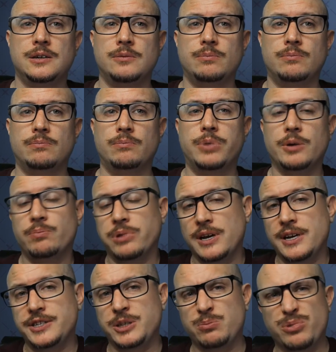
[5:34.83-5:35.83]
But
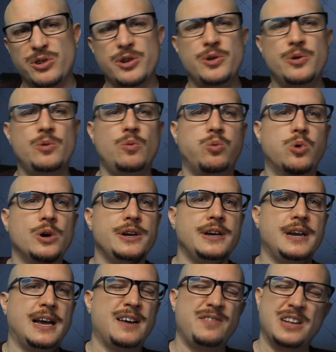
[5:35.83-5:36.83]
Blazing Brew wouldn't
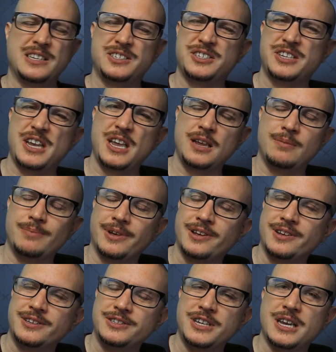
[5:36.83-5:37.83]
have that same
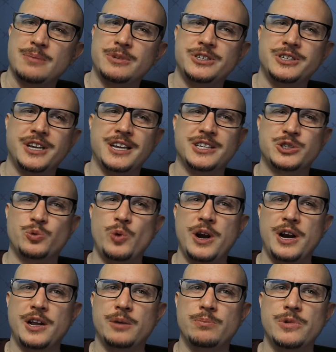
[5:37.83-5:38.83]
damage against
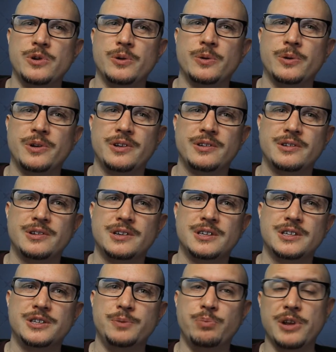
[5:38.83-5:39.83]
Waning Moon.
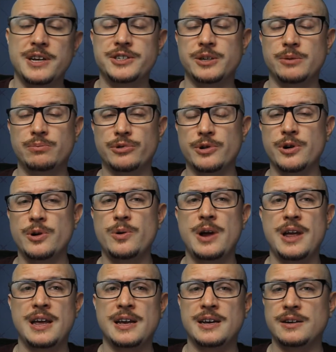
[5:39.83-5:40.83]
Blazing Brew
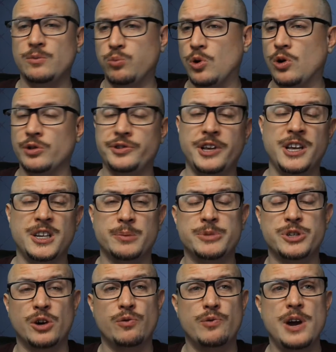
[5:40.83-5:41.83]
and Walled Kingdoms,
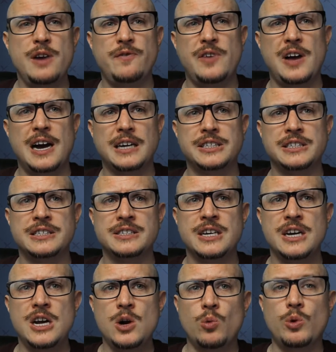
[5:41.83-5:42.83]
our red factions,
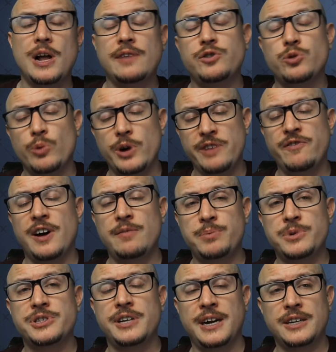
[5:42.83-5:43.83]
would have
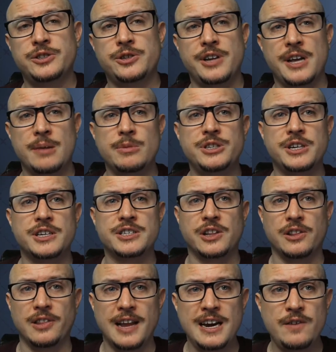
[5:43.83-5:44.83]
25% extra damage against
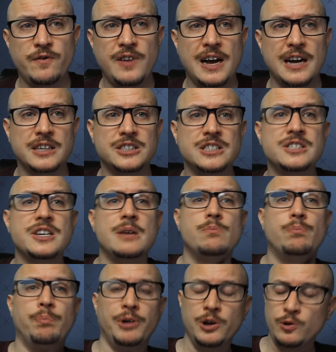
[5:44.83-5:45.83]
light factions
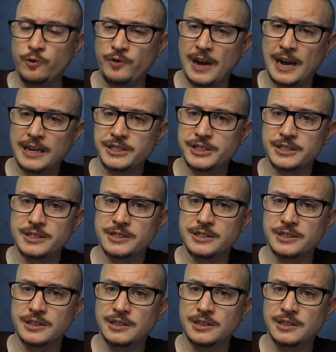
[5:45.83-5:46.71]
and blue factions.